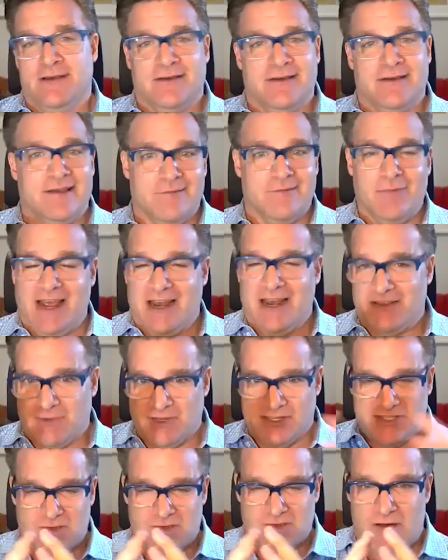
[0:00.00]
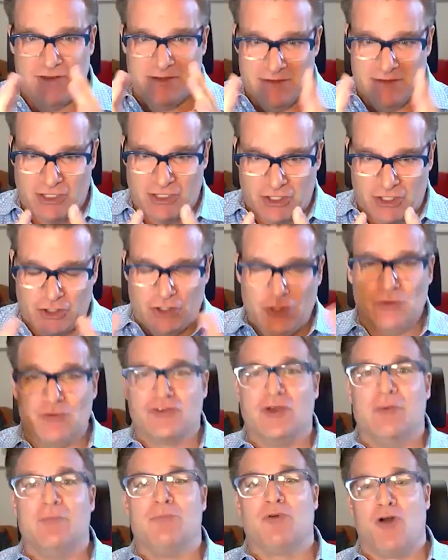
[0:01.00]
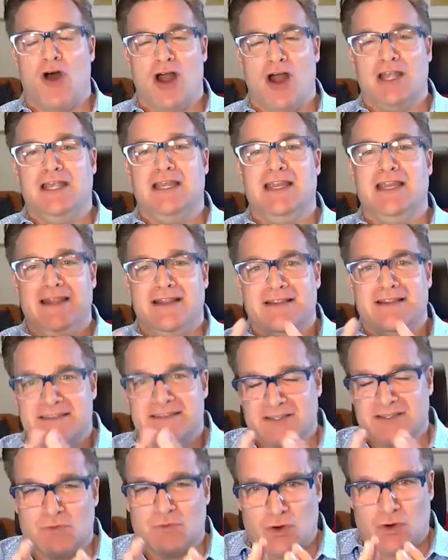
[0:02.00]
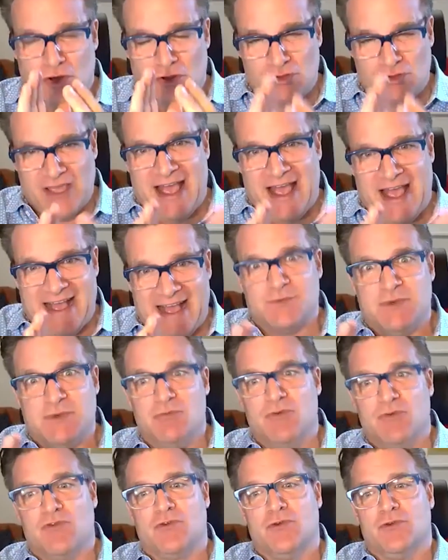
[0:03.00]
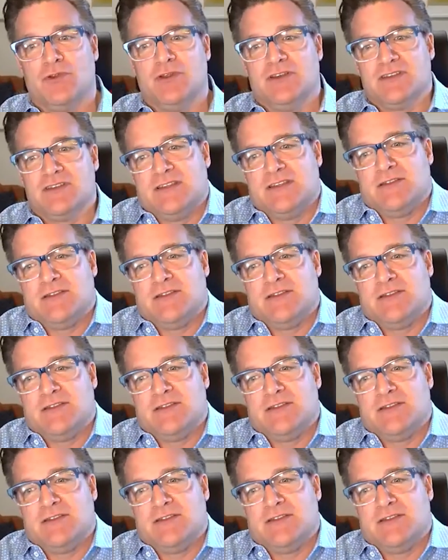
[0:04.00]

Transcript: we got to be solving acute to broad needs in the world as we move through this.